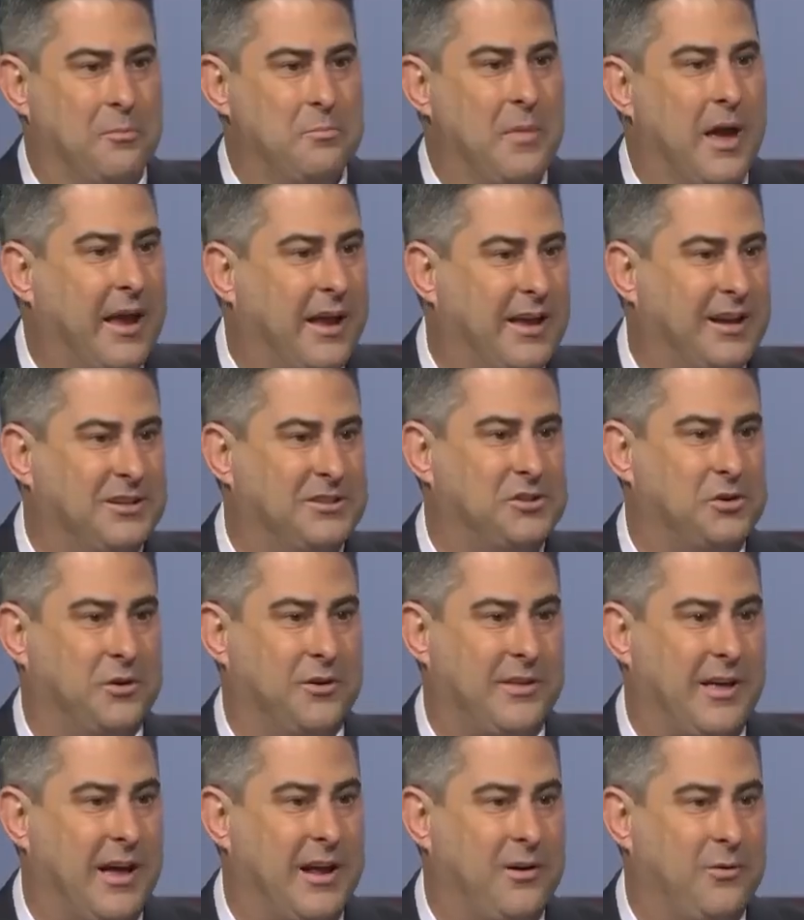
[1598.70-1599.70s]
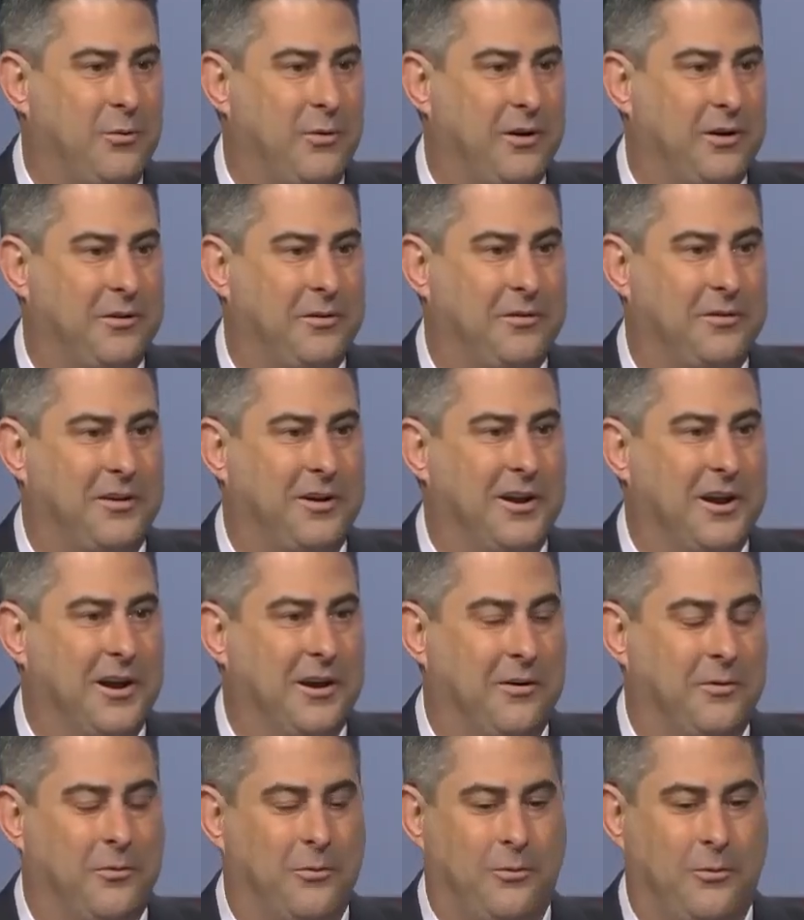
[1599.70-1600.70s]
making sure that
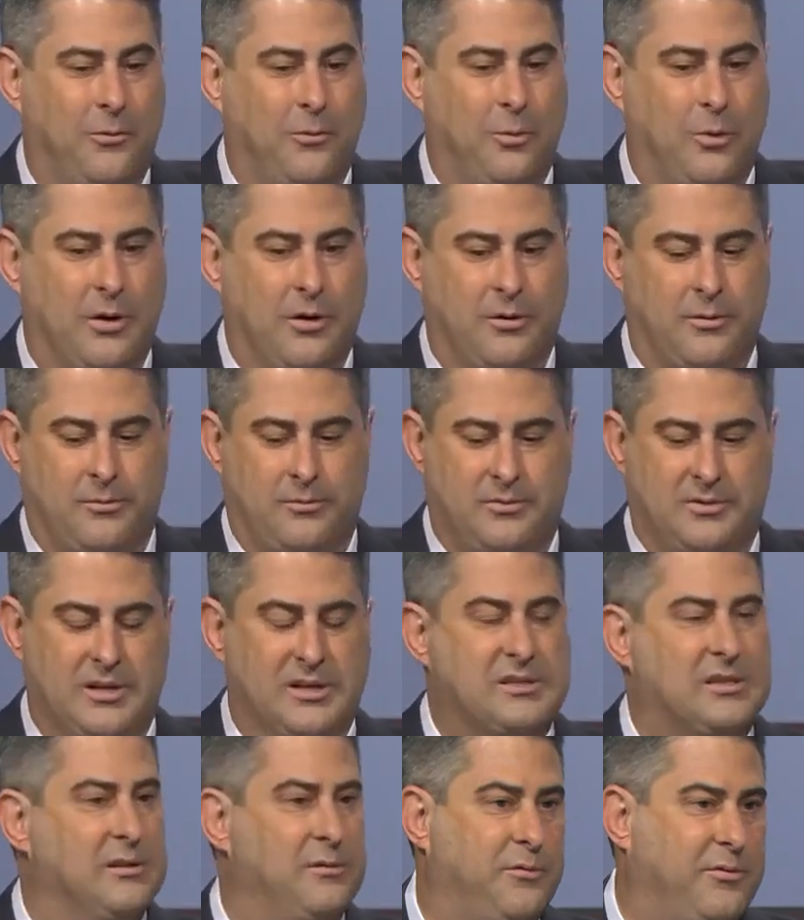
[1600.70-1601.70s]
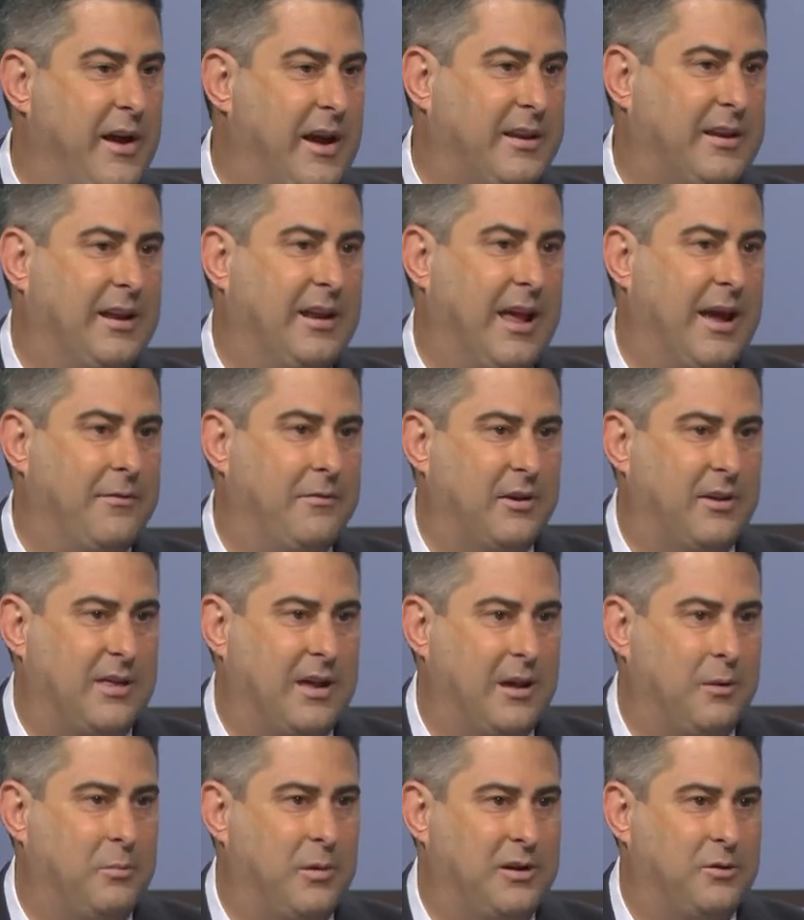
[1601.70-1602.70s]
we're disinfecting
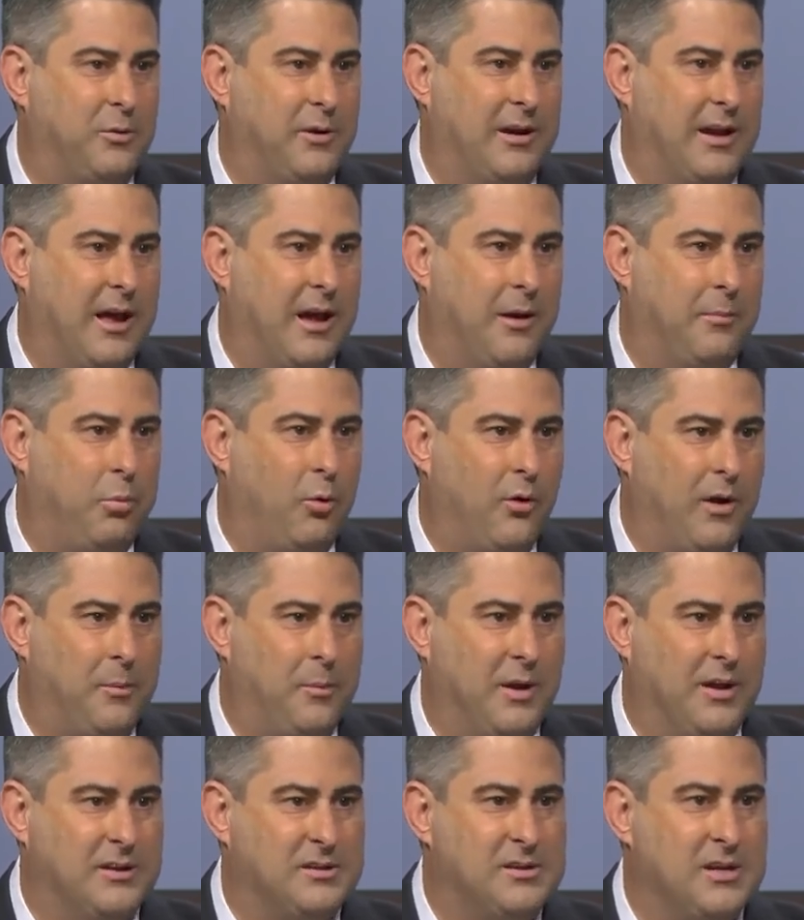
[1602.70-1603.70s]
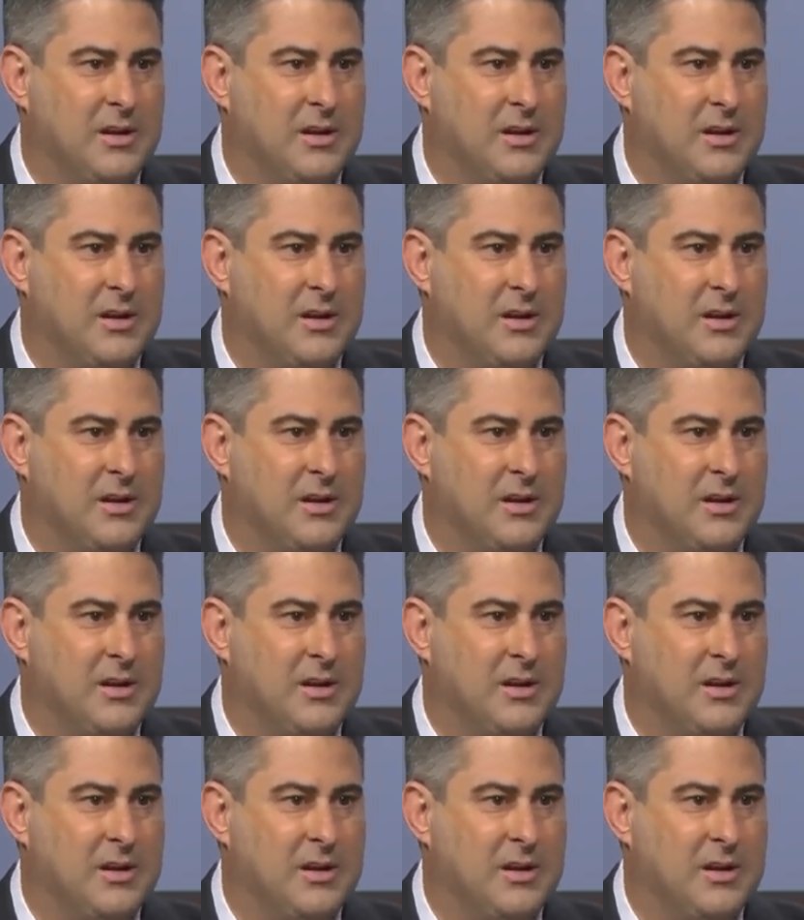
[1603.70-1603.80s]
everything between appointments.